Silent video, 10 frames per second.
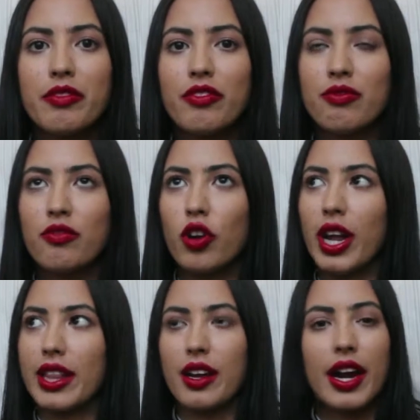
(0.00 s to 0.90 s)
for
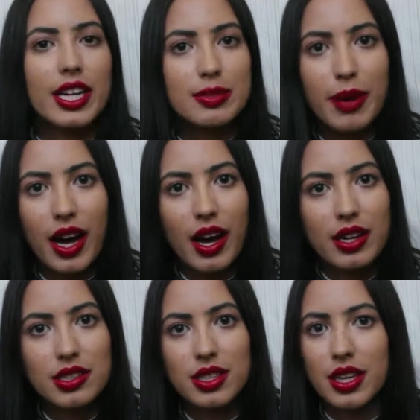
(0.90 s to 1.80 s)
like their
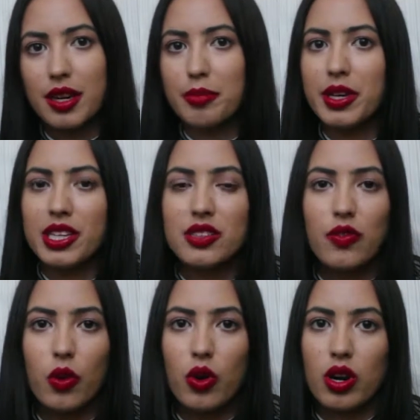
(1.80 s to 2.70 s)
Xbox, their
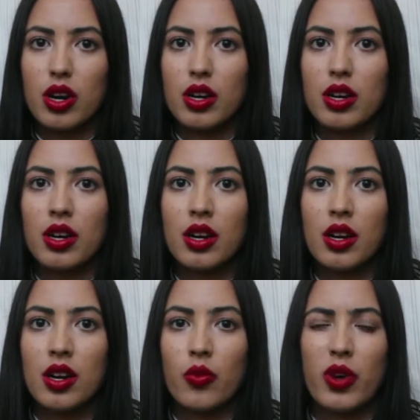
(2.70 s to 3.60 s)
PS4,
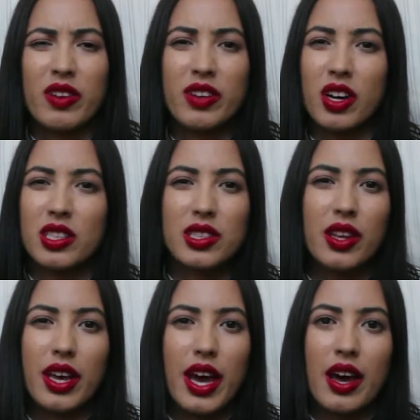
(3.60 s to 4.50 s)
whatever console
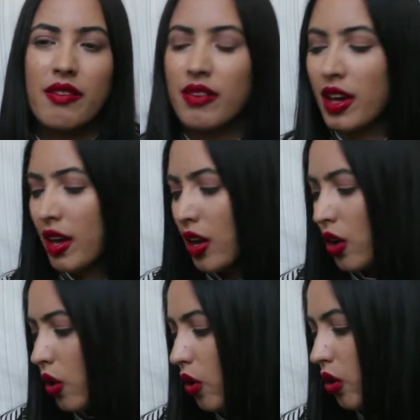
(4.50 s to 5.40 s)
they have.
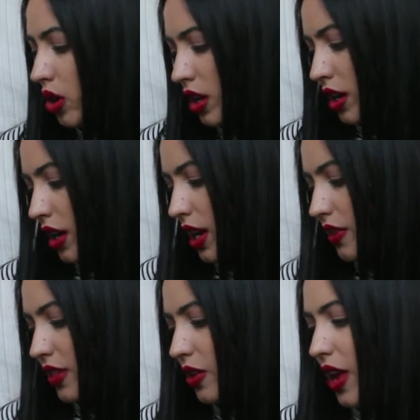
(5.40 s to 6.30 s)
Or
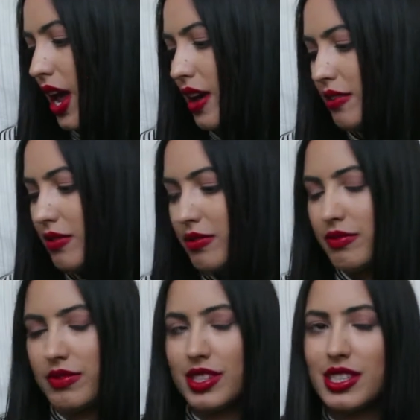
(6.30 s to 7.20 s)
if they don't
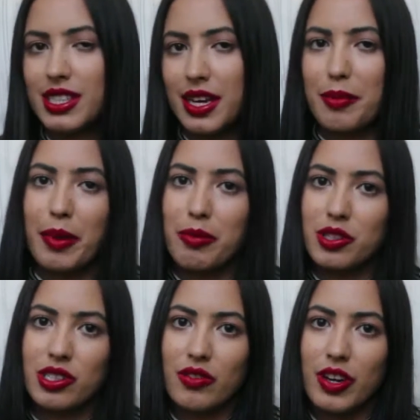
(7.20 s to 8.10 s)
have, this is like my
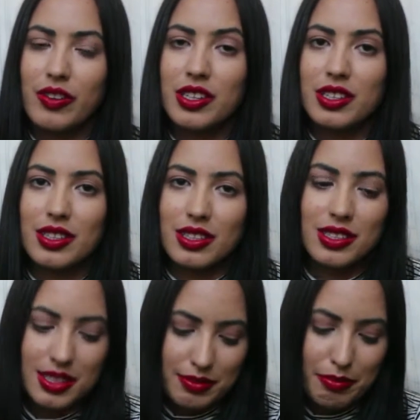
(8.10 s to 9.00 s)
personal favorite.
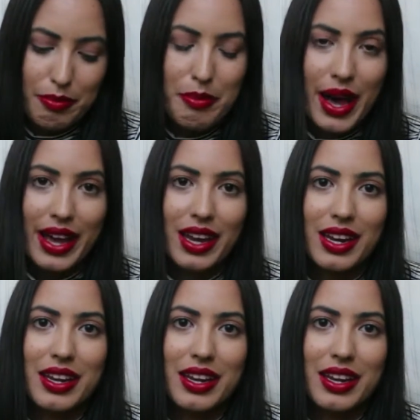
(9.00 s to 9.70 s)
This is mine.